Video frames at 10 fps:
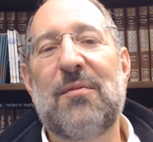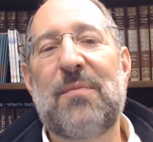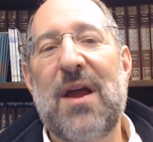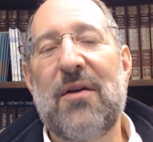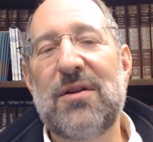
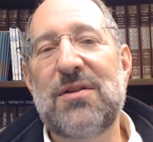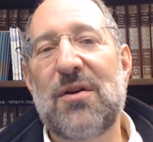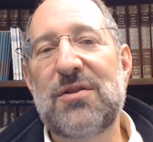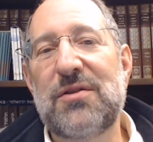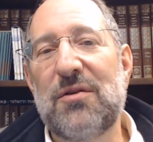parents are
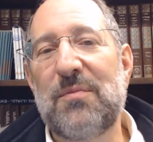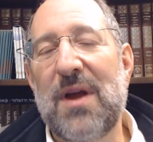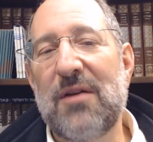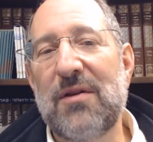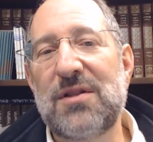still
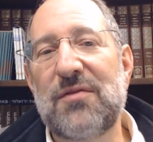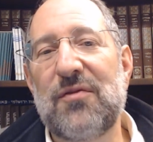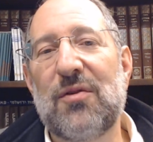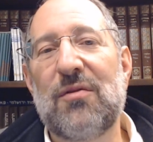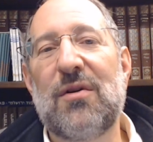parents
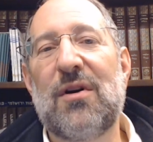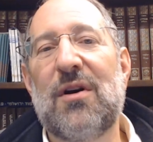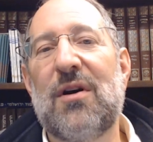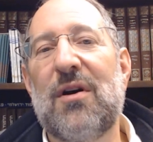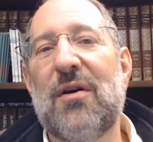
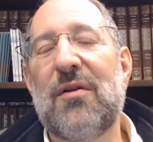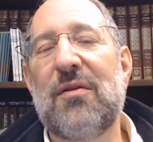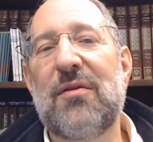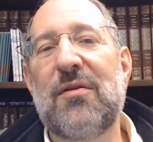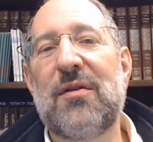for
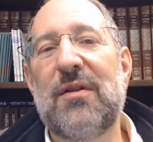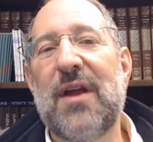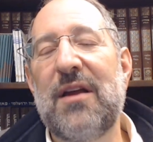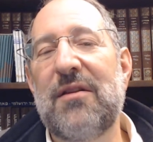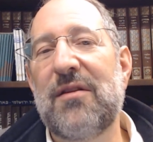the
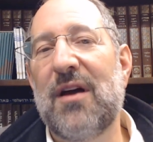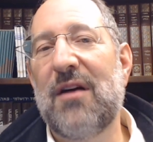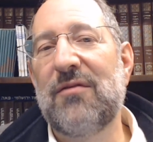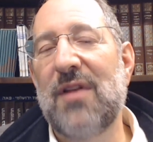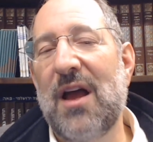length
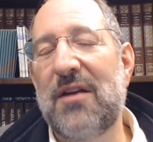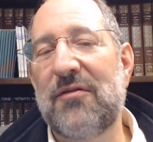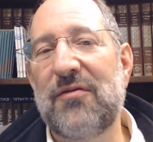of life.